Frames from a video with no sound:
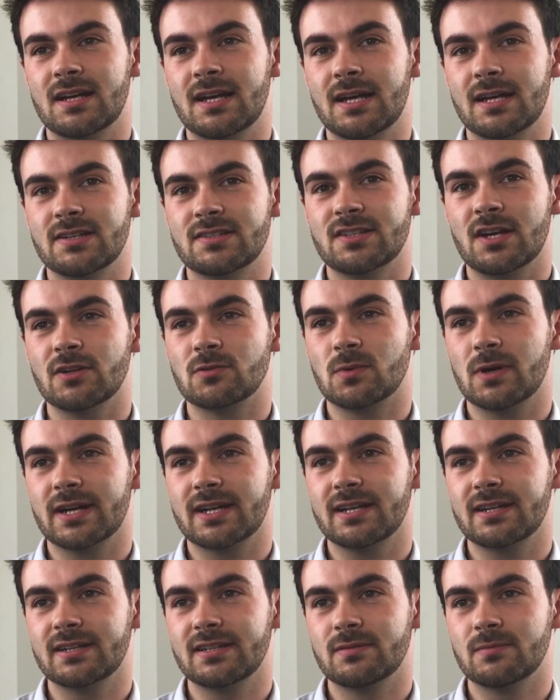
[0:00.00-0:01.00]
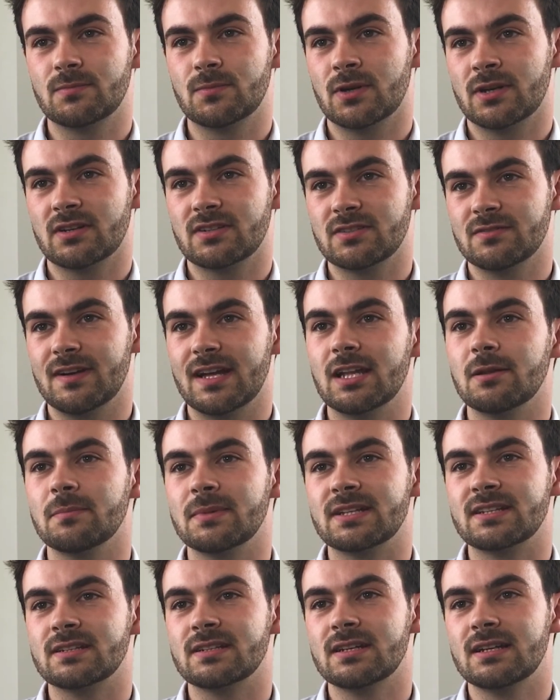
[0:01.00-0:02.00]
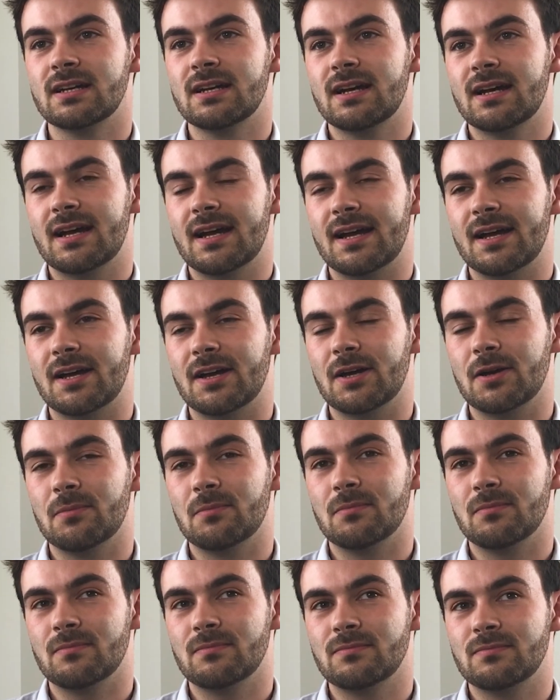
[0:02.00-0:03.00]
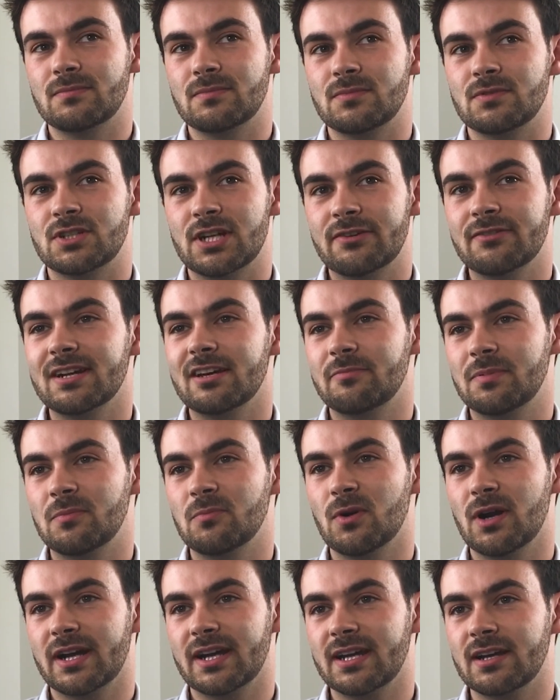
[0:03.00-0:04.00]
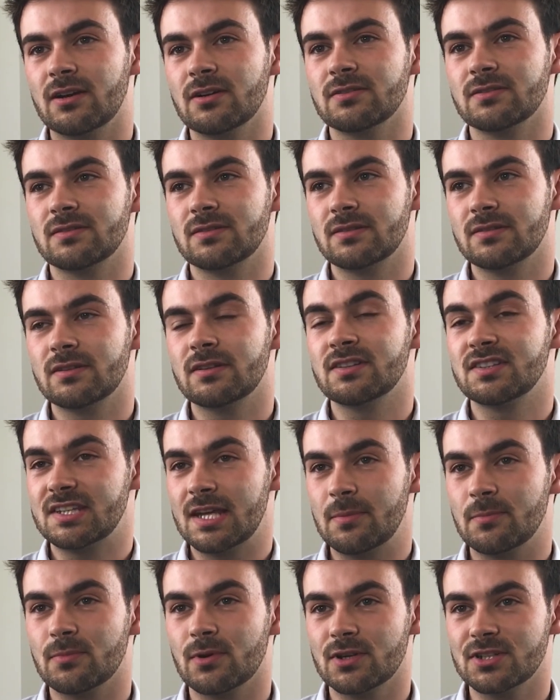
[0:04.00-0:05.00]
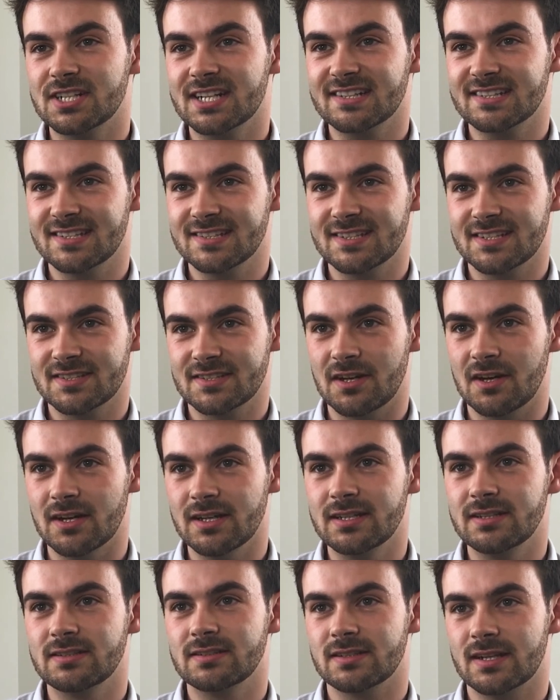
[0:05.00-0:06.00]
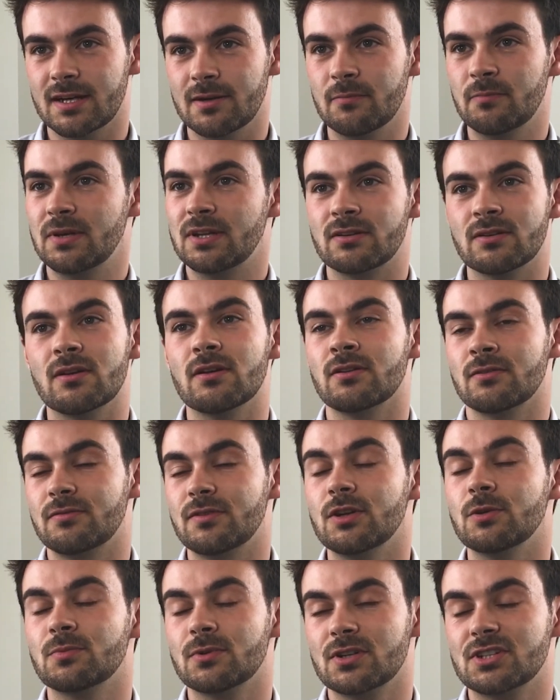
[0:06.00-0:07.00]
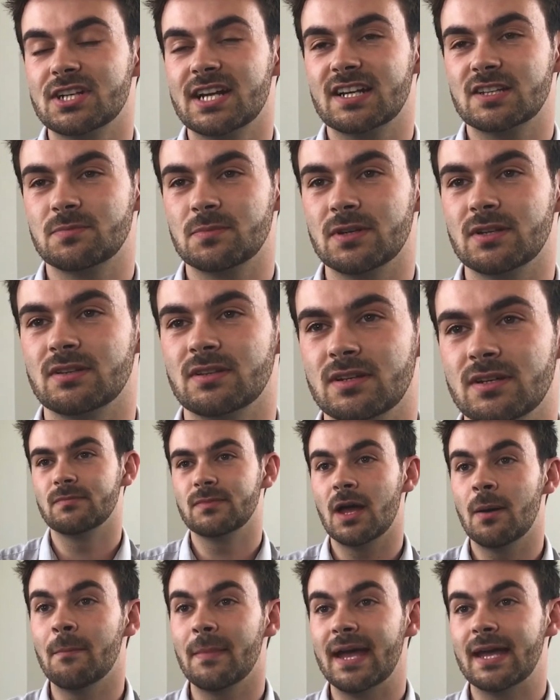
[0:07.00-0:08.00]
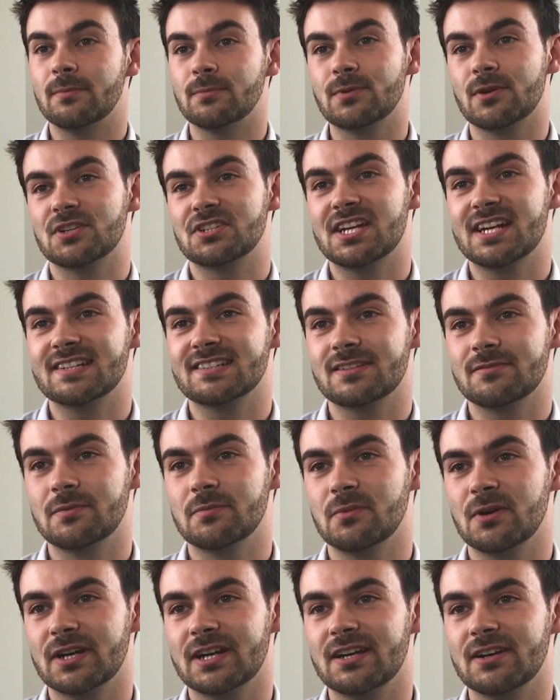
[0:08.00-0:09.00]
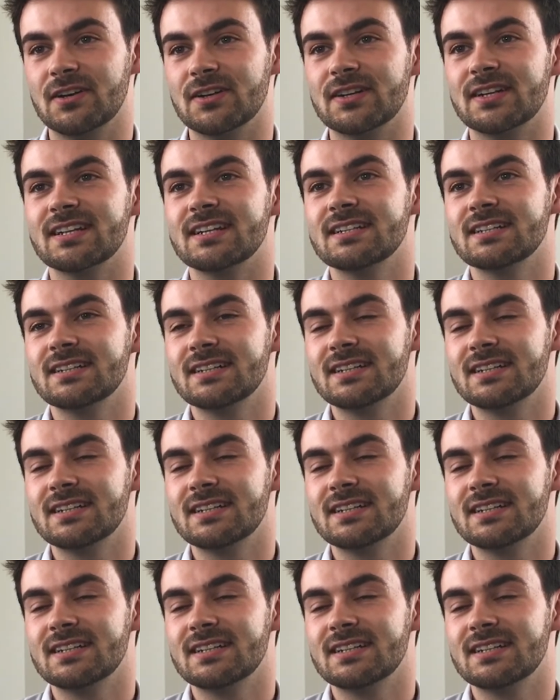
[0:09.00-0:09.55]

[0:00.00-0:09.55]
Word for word: I uh, started working in product development. Um, generally, I've been working on the same project since I started. I've been on a few projects, but a main project I've been working on.